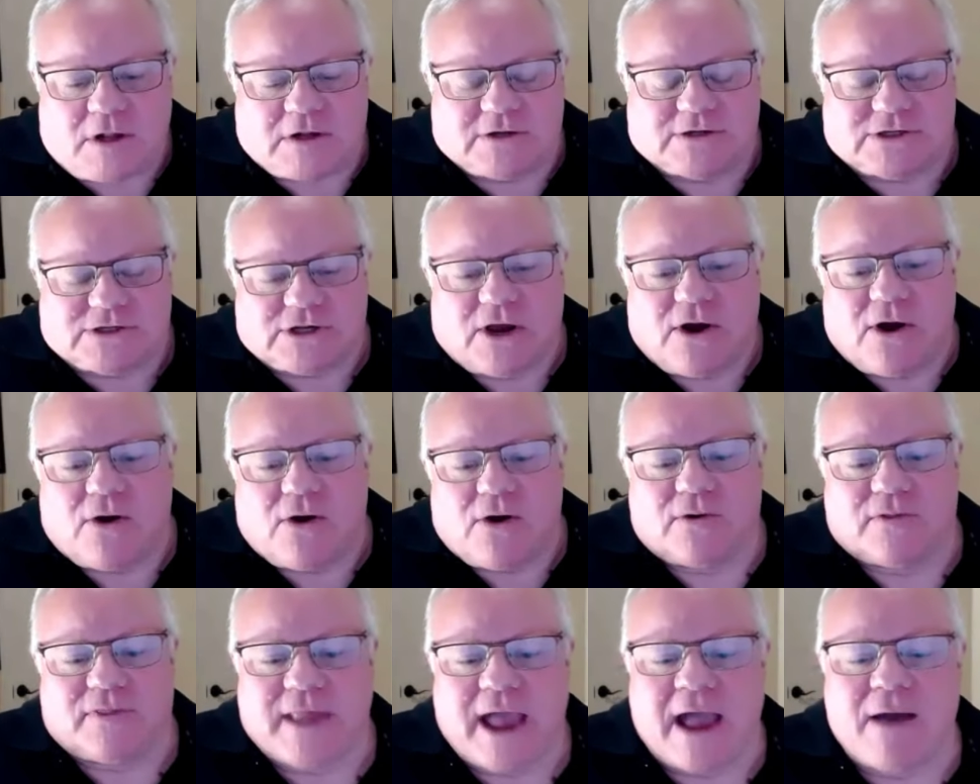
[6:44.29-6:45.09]

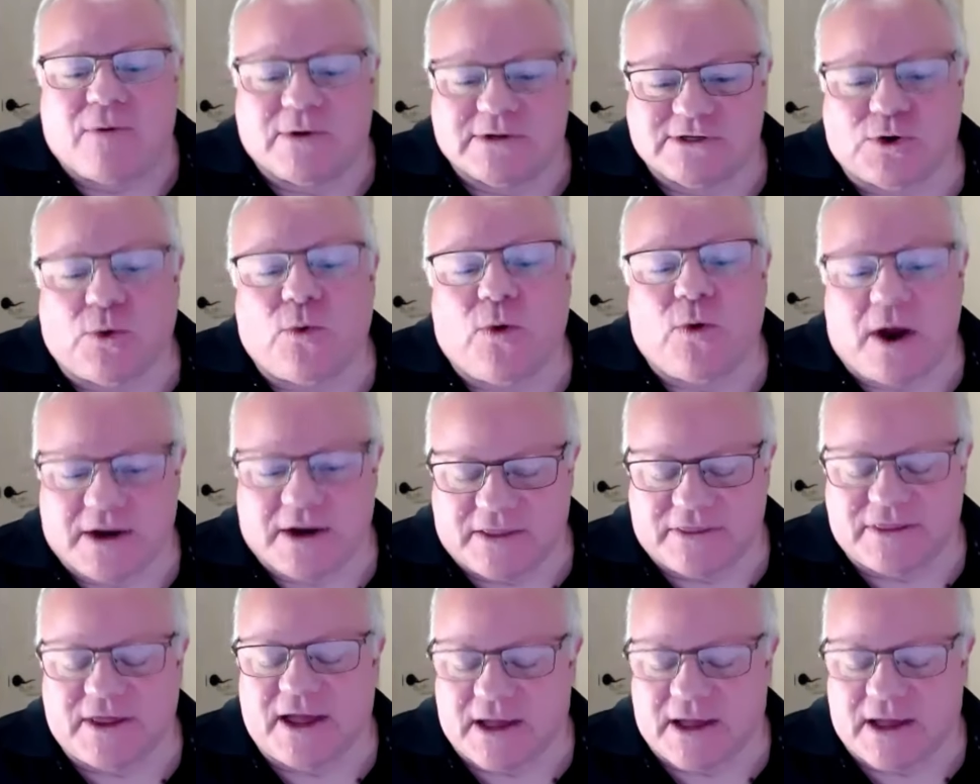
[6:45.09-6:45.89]
So that was one
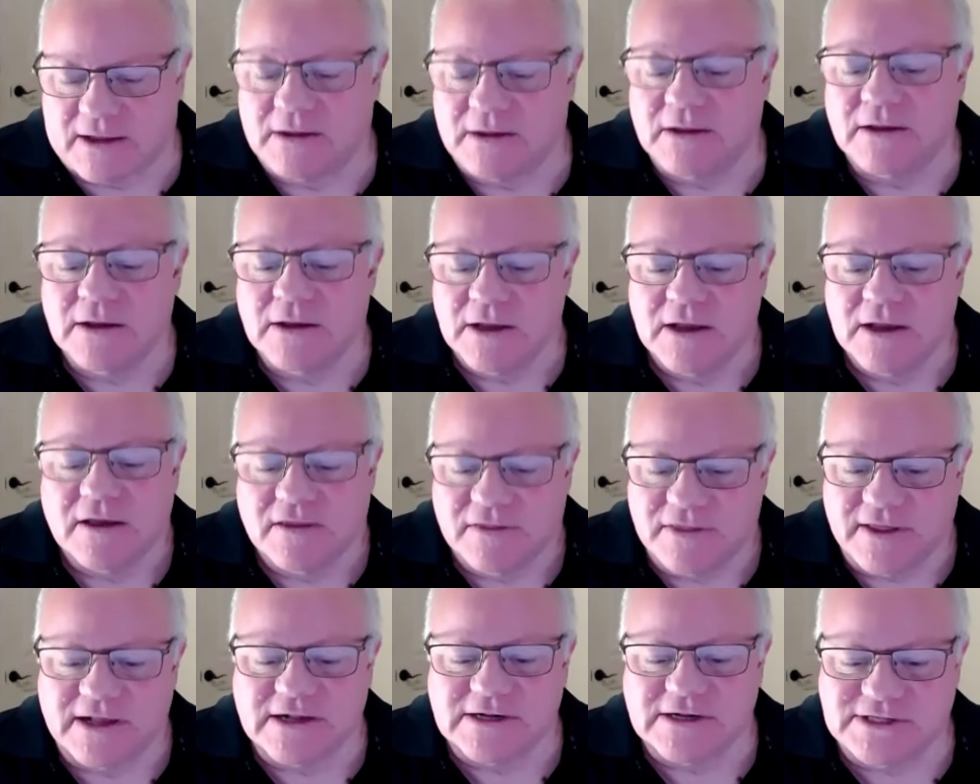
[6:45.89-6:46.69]
of the
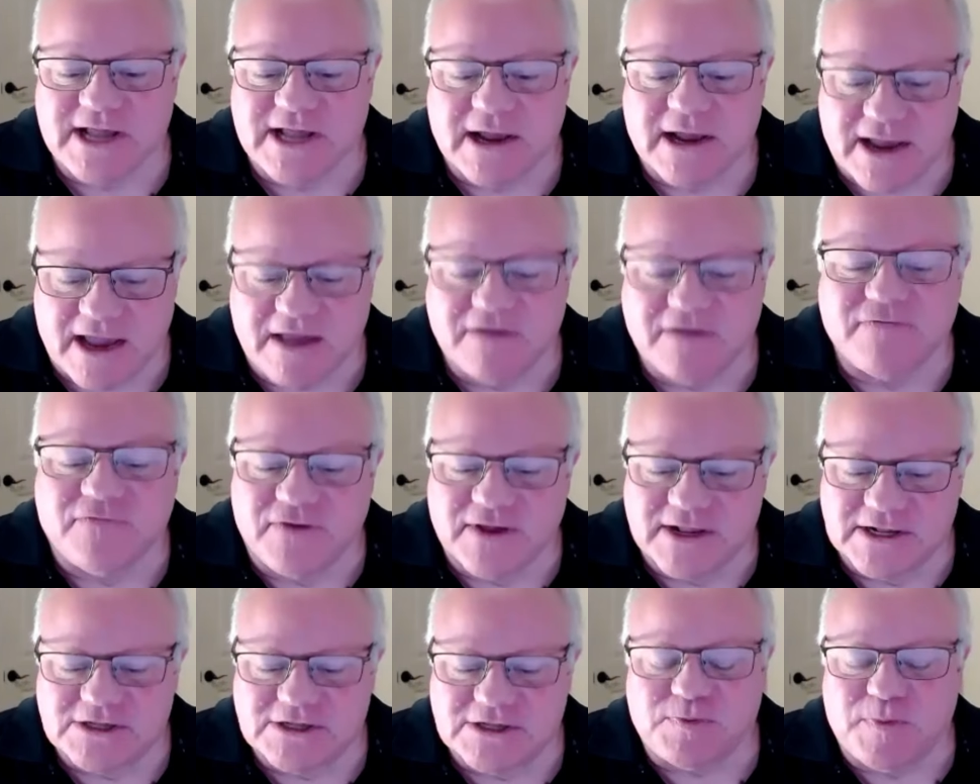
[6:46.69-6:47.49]
things that
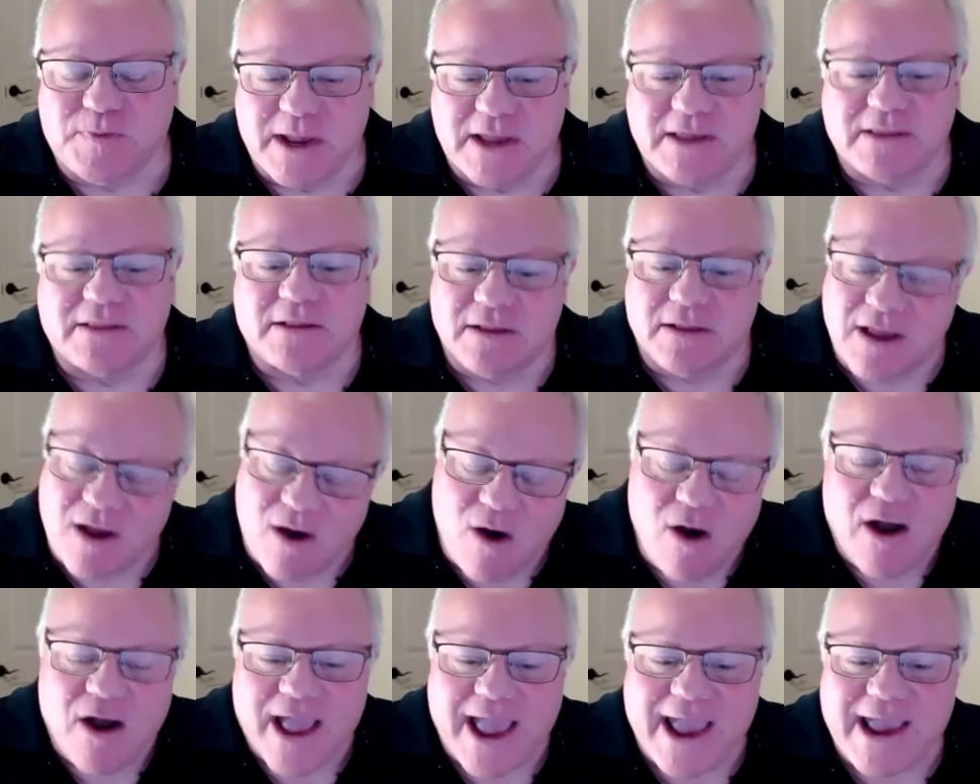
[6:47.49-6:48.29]
convinced me,
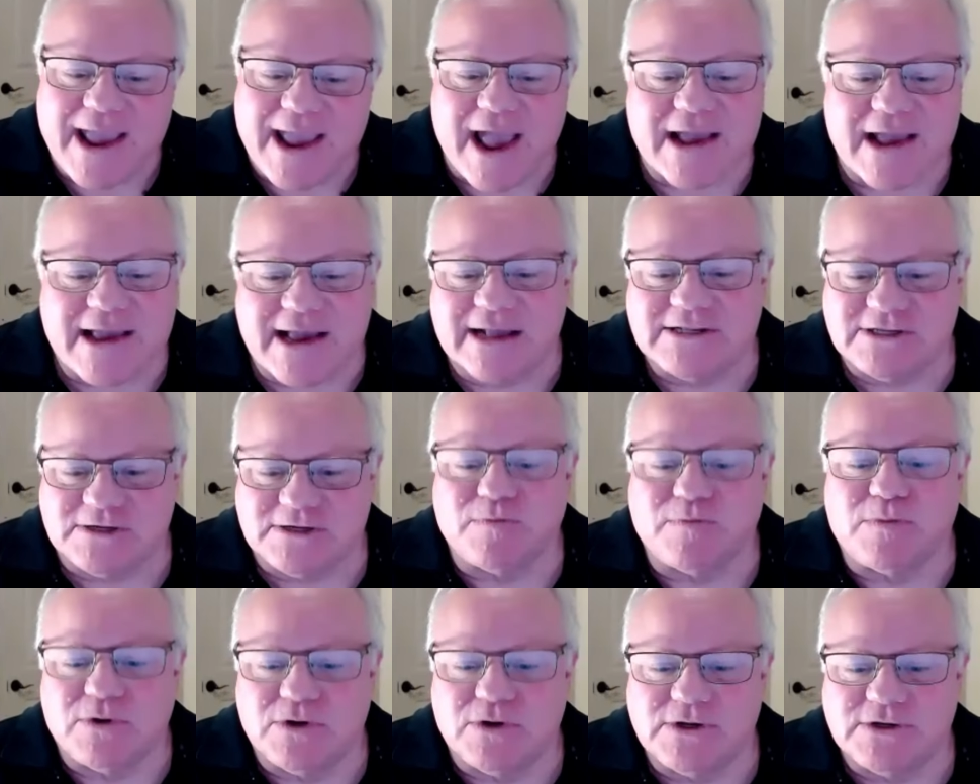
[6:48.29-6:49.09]
oh, hey, I got
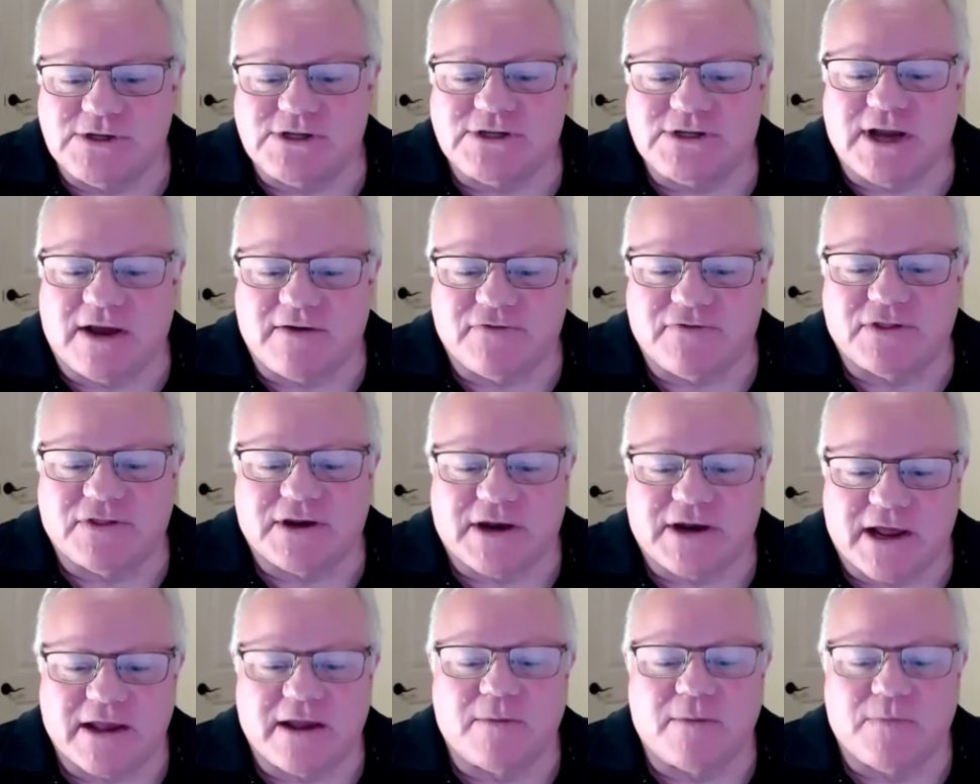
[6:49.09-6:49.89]
some new stuff
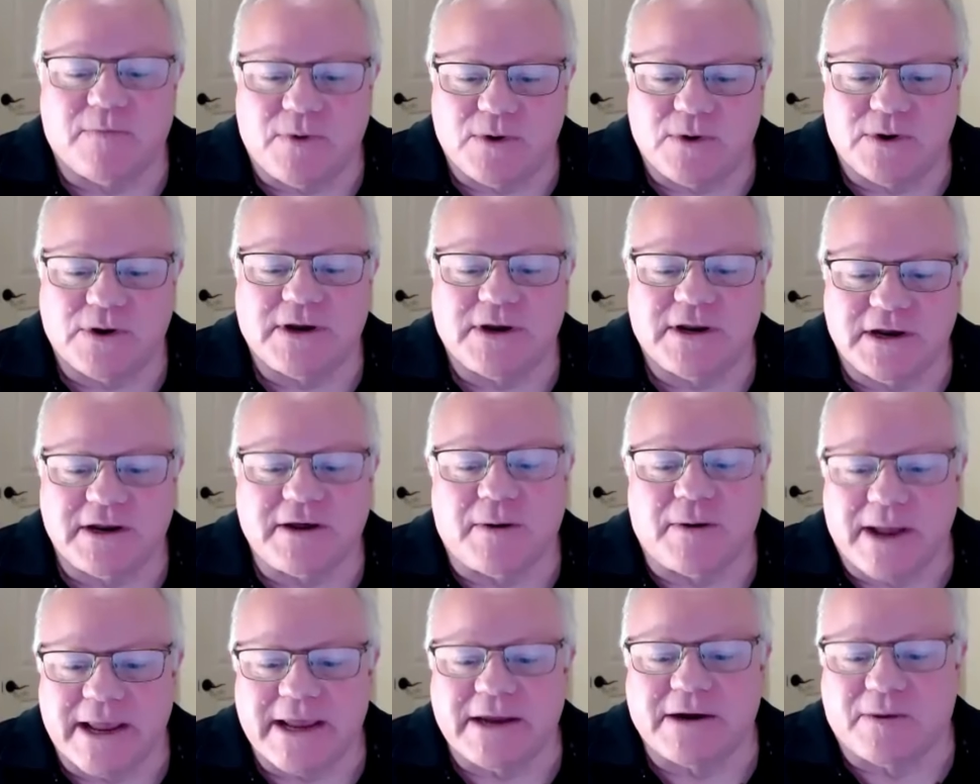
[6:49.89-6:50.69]
that I can put in
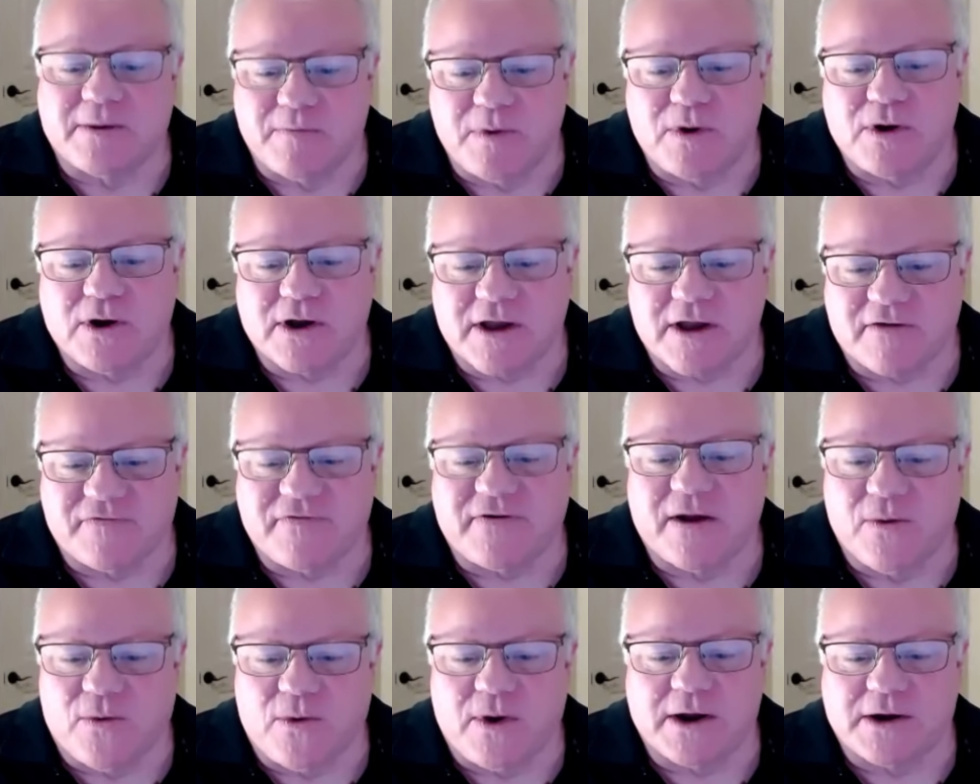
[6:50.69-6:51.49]
a book
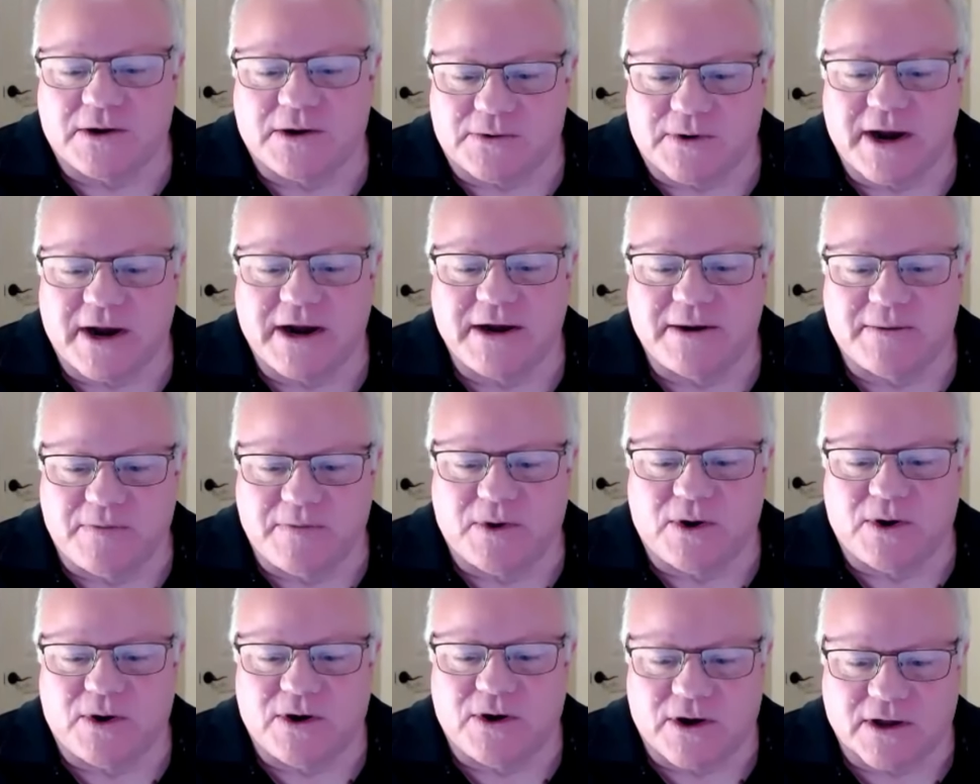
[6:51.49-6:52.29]
if I want to write a
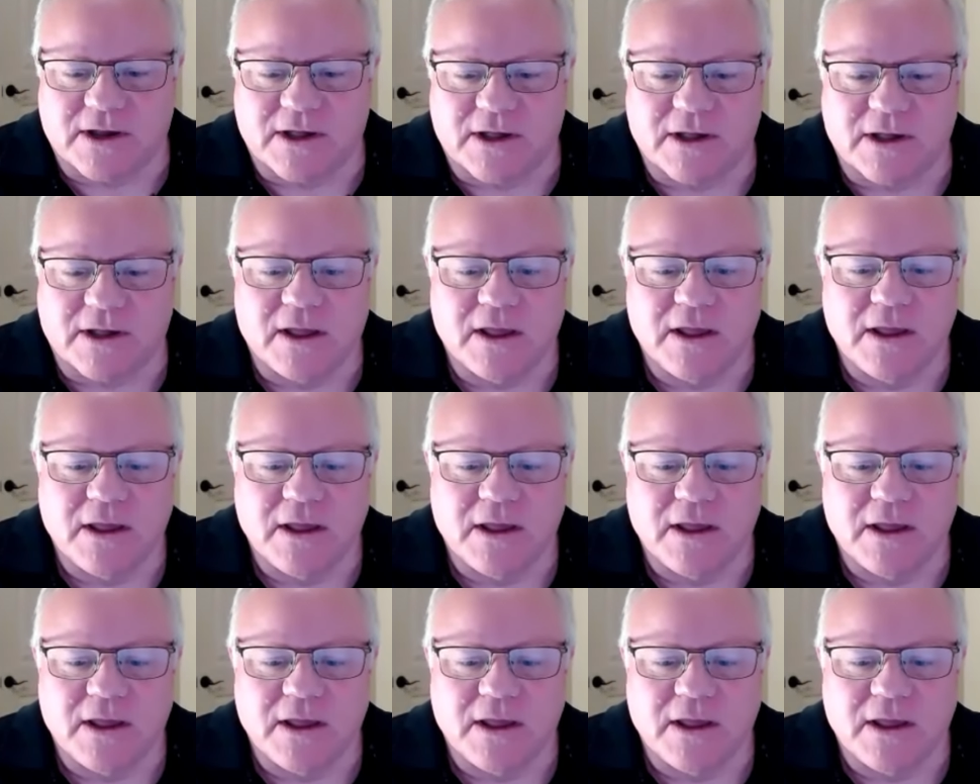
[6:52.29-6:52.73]
book.